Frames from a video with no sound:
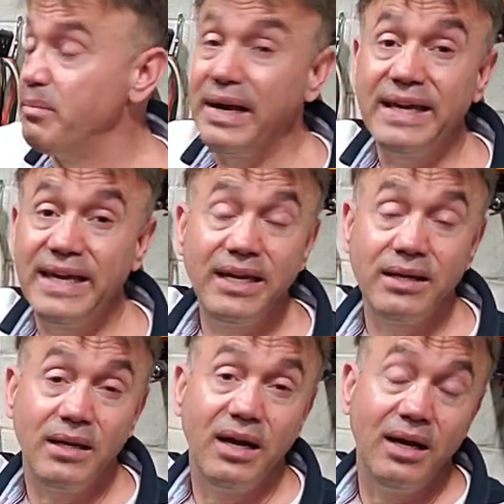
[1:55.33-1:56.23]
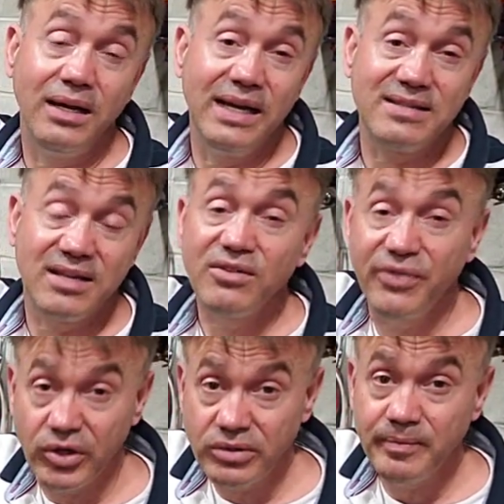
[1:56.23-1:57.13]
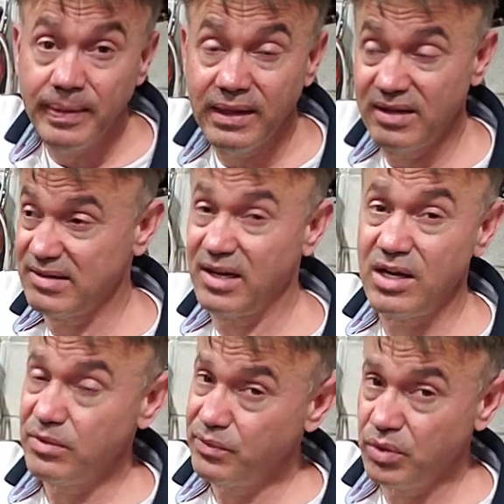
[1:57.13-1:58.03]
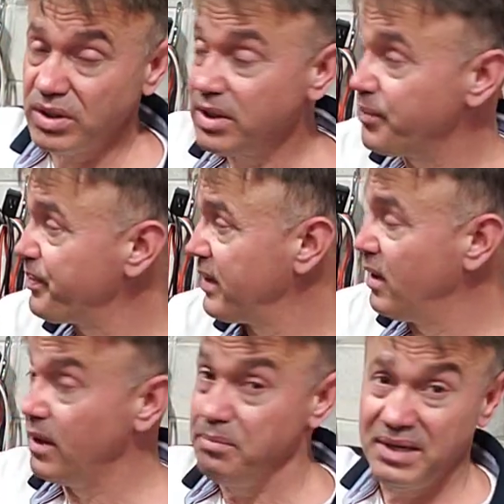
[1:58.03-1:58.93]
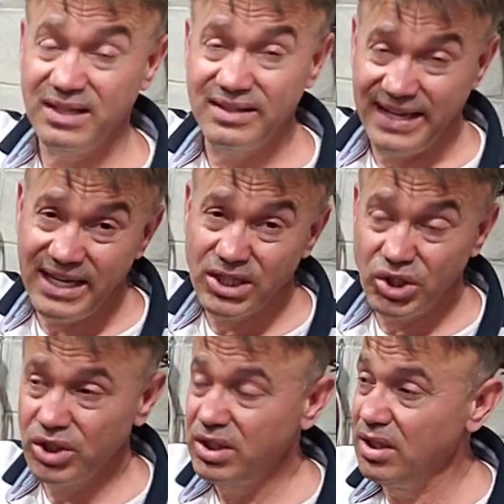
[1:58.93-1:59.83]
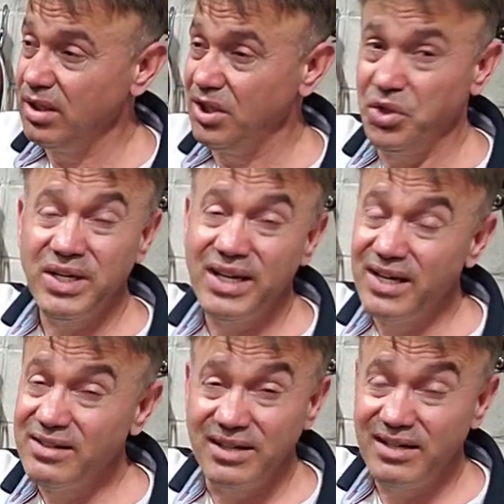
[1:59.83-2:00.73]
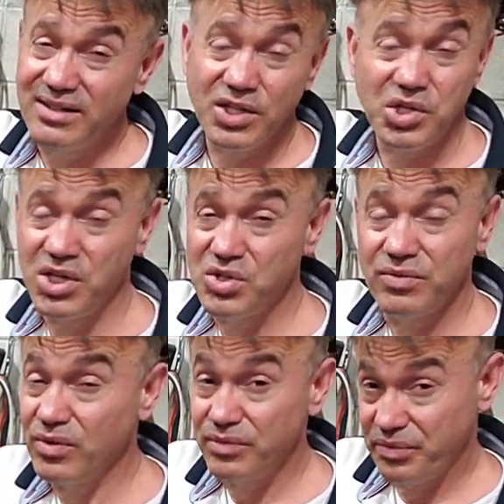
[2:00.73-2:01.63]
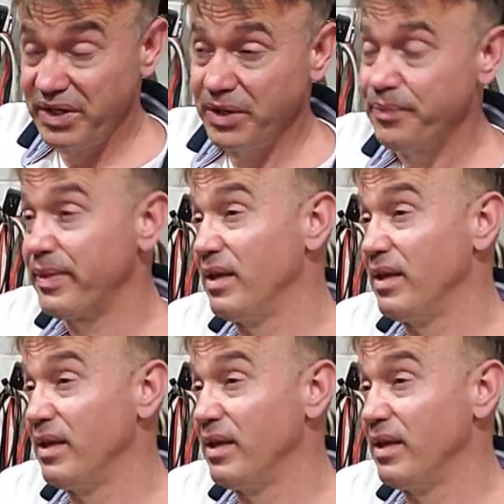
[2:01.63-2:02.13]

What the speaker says: But again, it's not fun. There's a lot of work. But at the end, you're gonna get the heat exchanger for free.